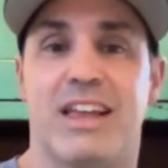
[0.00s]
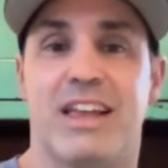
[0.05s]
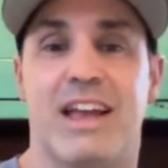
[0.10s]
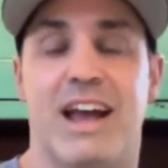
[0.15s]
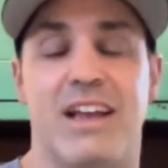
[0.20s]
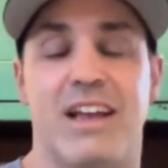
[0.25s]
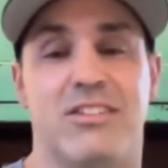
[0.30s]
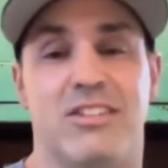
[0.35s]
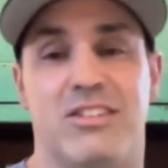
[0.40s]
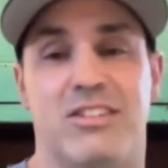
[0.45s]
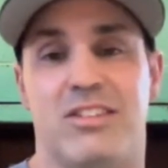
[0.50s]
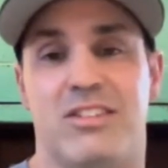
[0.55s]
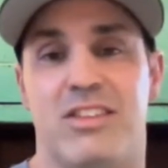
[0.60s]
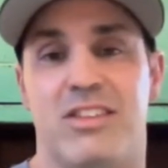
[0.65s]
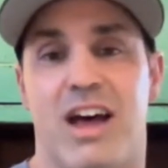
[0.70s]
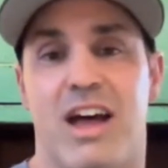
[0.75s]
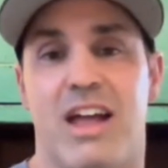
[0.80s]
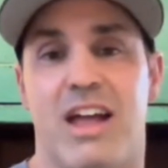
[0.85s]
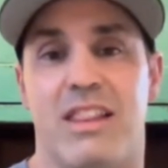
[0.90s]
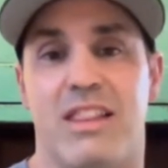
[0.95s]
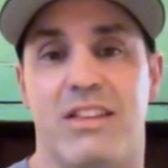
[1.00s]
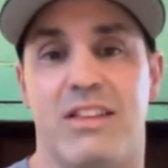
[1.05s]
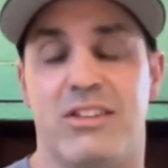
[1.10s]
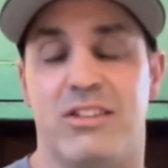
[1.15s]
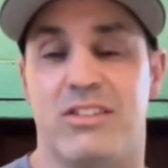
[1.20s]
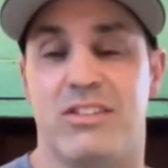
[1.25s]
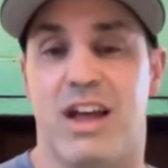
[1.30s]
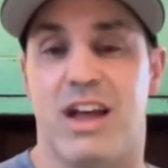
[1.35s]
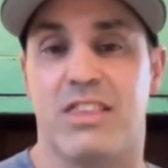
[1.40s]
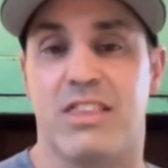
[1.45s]
guys, this is not
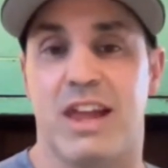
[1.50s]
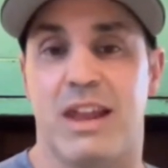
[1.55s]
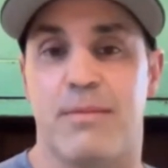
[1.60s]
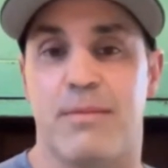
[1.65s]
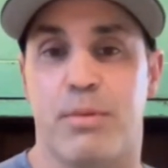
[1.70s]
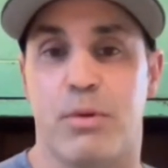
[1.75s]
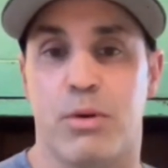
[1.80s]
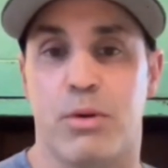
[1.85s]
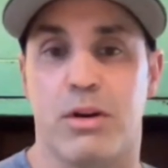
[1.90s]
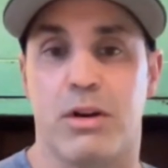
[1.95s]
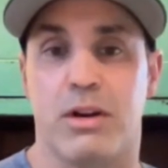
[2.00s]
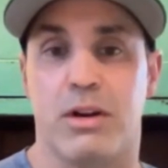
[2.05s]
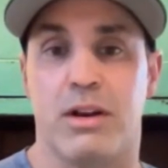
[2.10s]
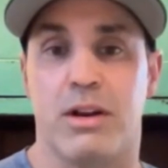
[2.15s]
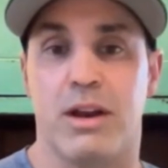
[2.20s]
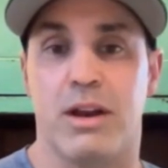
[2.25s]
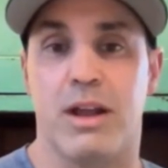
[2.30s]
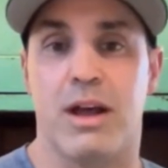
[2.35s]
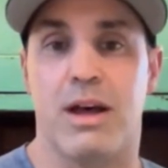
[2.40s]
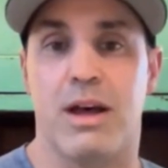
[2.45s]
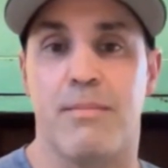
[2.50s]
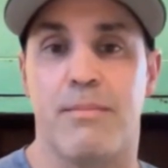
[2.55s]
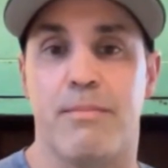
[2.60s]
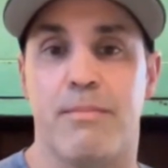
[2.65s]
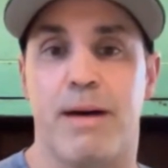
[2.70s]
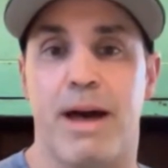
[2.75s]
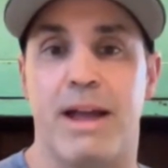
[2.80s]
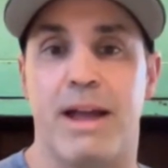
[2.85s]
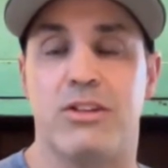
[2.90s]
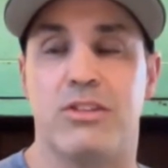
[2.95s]
that important.
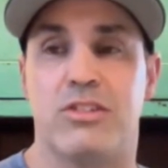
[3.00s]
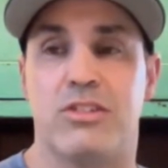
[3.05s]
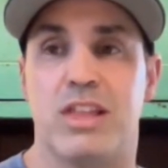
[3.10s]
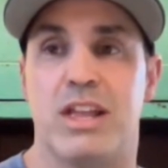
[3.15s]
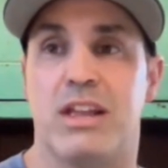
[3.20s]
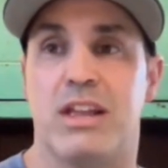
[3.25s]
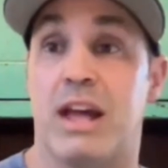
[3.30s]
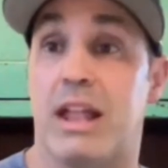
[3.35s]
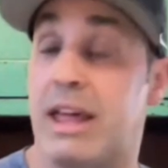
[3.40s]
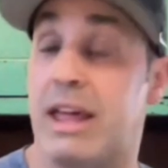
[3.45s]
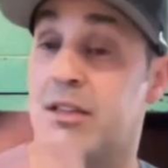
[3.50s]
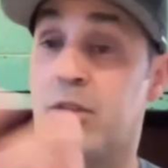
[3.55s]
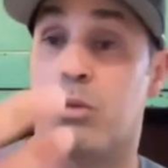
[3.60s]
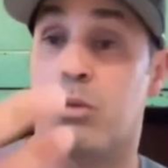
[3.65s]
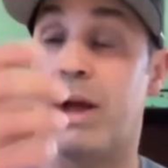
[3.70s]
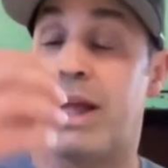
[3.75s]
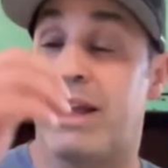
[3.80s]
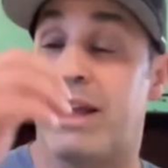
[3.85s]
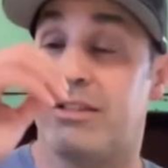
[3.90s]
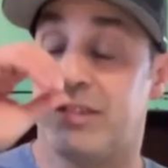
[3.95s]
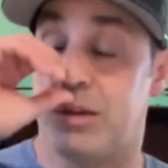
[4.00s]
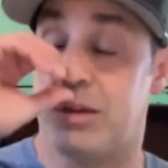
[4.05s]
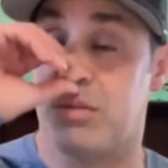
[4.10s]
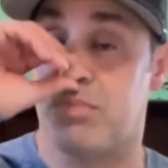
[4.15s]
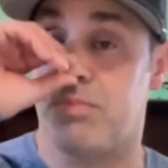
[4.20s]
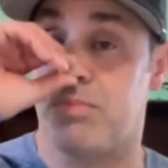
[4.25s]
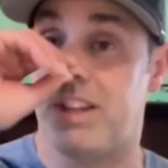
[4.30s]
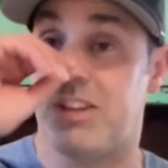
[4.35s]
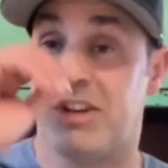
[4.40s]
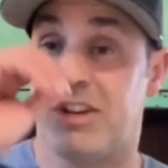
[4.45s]
I just think like the way I see
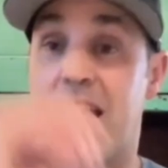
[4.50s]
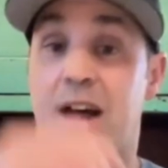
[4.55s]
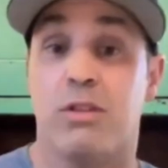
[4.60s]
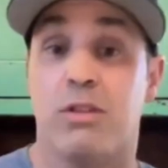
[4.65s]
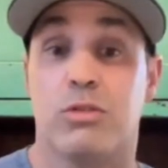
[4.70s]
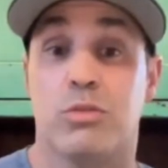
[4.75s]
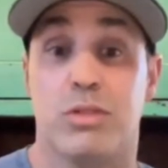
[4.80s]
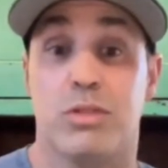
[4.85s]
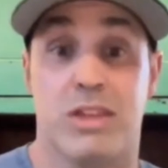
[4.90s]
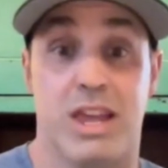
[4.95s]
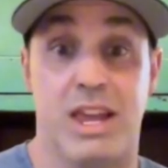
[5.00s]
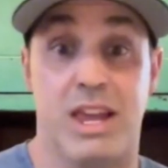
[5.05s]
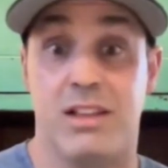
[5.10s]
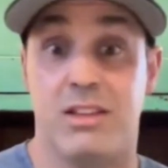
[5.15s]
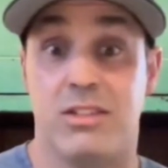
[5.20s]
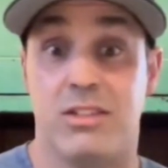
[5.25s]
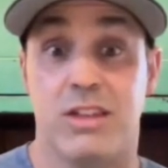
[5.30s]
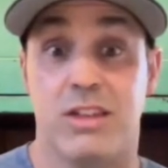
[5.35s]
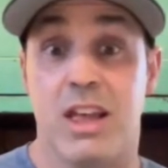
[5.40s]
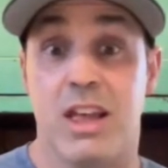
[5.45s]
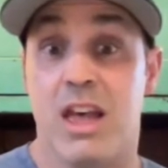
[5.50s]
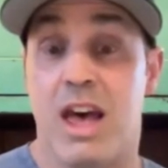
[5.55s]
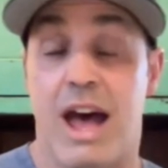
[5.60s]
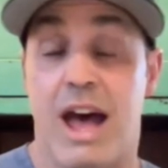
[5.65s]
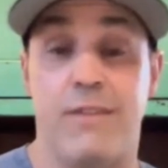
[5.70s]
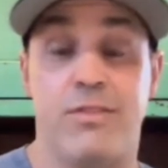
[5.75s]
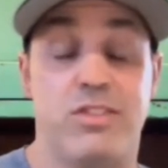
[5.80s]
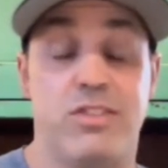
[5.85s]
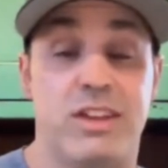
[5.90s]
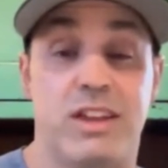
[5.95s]
with pitch counts with kids,
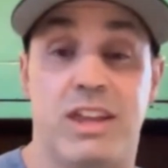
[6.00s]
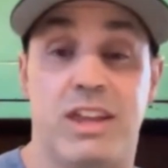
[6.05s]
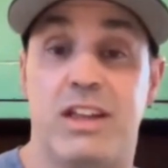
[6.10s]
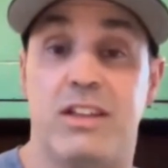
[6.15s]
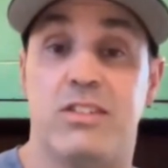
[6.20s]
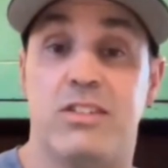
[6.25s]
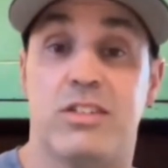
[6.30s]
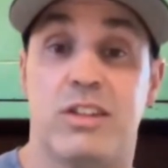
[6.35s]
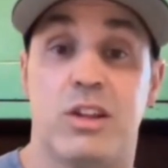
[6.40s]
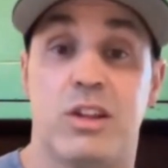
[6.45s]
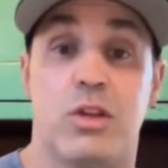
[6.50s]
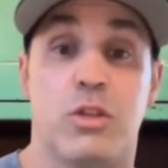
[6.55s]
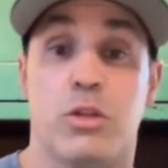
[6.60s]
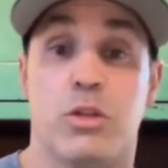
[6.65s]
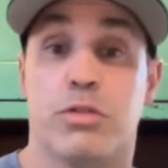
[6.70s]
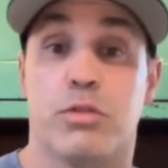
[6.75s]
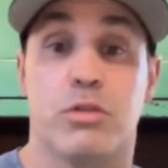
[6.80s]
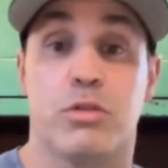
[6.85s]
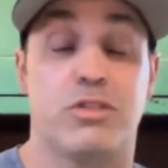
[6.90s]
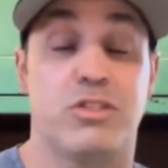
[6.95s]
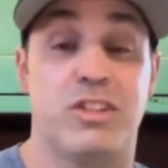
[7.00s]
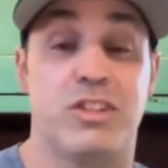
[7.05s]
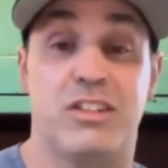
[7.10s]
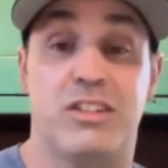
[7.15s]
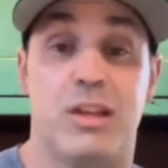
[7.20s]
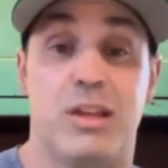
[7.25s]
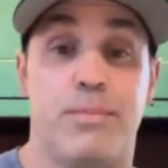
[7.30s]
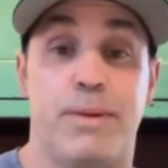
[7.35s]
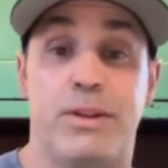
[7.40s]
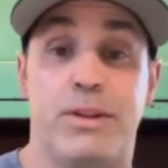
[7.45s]
I've seen kids, they'll throw
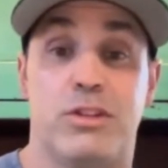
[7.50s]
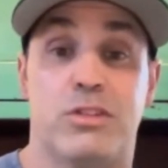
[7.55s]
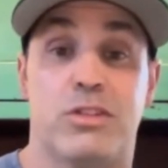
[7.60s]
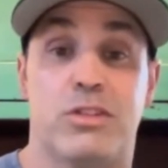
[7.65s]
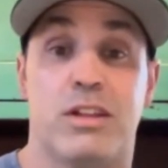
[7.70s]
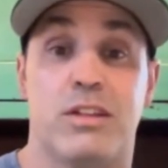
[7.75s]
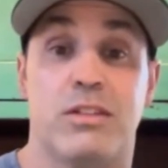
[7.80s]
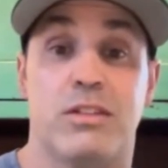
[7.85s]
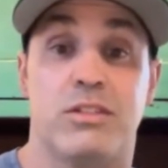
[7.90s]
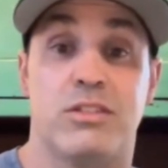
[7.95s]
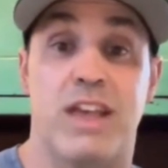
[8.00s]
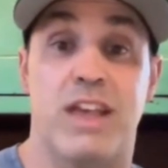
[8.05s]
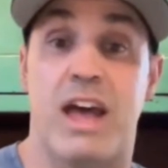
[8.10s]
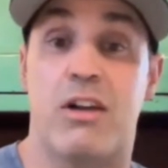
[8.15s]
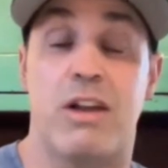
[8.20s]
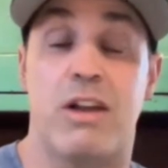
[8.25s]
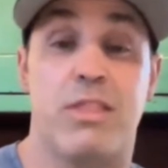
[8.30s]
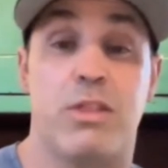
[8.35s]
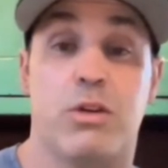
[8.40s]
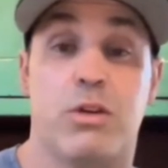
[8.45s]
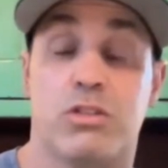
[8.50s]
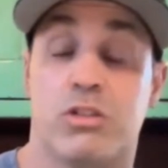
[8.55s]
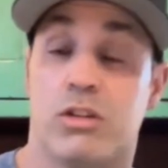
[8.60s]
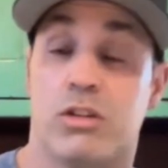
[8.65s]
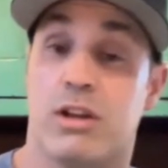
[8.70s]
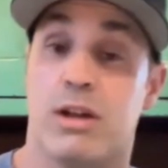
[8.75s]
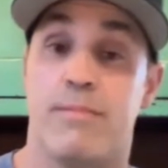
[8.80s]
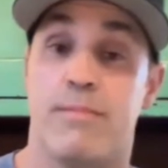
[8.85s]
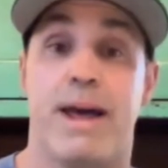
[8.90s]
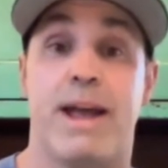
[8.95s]
60 pitches on Saturday and
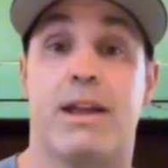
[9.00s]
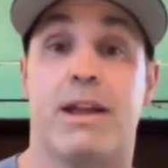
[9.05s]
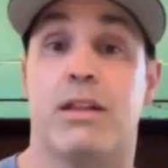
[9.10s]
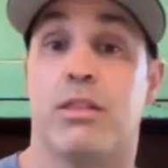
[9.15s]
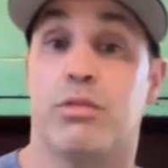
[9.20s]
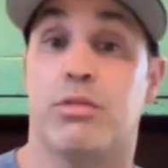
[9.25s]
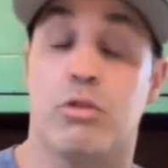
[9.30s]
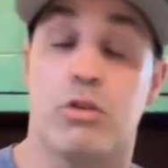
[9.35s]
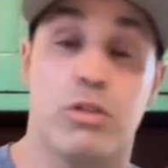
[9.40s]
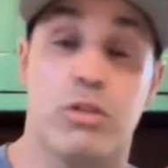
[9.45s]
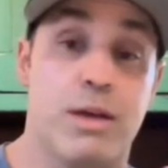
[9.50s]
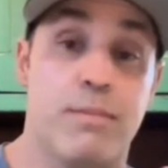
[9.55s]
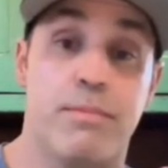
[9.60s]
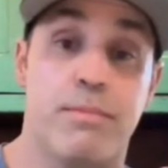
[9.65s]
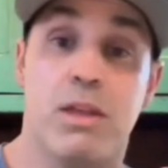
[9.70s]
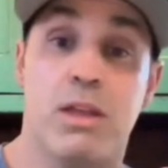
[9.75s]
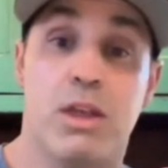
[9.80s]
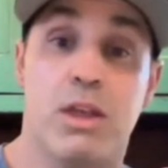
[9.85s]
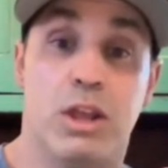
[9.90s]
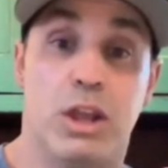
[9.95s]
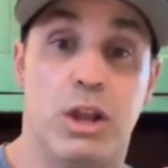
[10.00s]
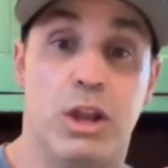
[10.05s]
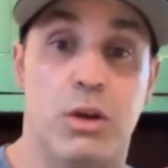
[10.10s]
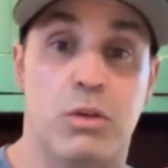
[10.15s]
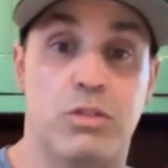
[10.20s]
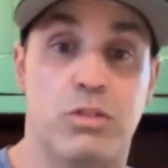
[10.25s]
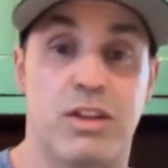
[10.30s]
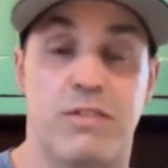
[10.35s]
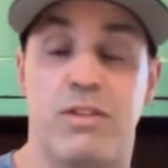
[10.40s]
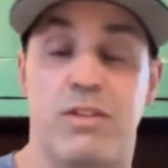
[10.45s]
they'll come back and throw them,
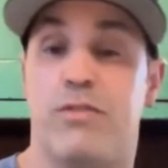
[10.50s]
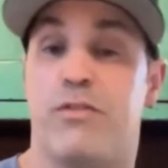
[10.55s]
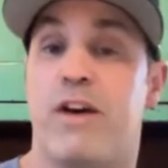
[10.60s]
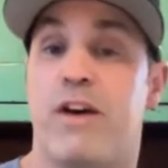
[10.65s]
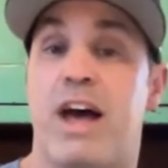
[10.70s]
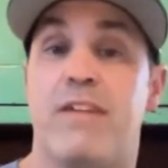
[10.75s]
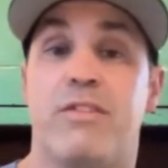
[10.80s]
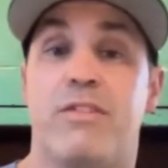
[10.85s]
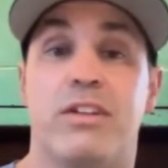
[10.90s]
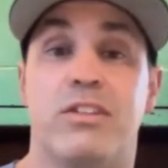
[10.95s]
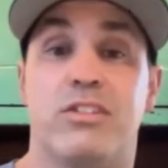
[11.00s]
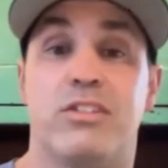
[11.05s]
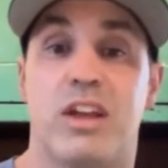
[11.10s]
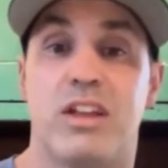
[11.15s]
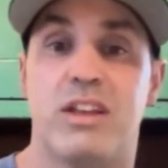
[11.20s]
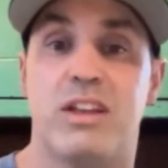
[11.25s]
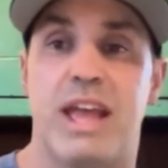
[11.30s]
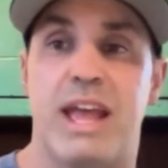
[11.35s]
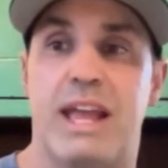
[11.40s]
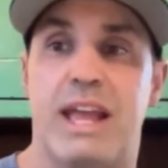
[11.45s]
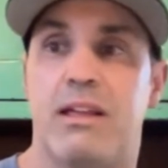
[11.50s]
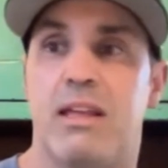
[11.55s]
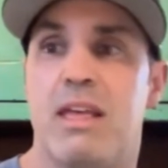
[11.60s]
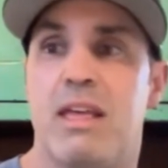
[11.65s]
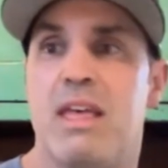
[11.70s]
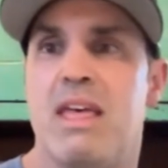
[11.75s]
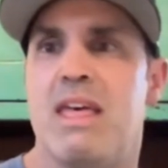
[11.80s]
75 on Sunday.